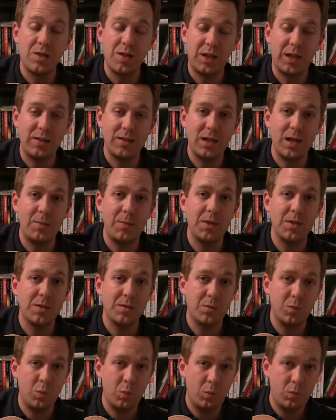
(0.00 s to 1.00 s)
Second time
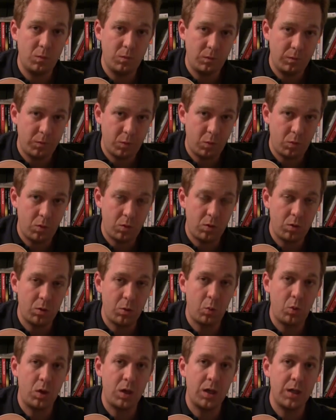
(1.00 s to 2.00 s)
is 4,
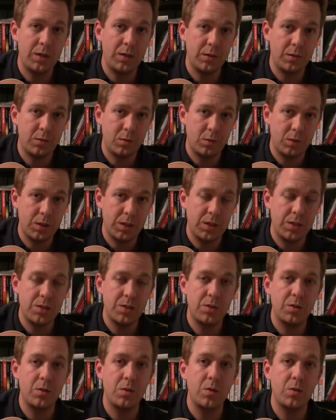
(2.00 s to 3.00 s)
1, 3,
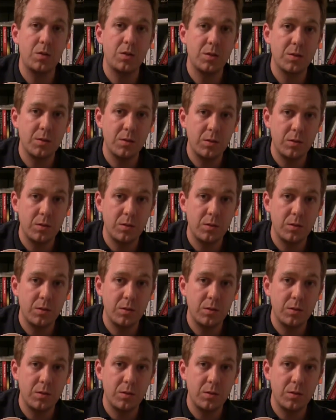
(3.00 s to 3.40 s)
2.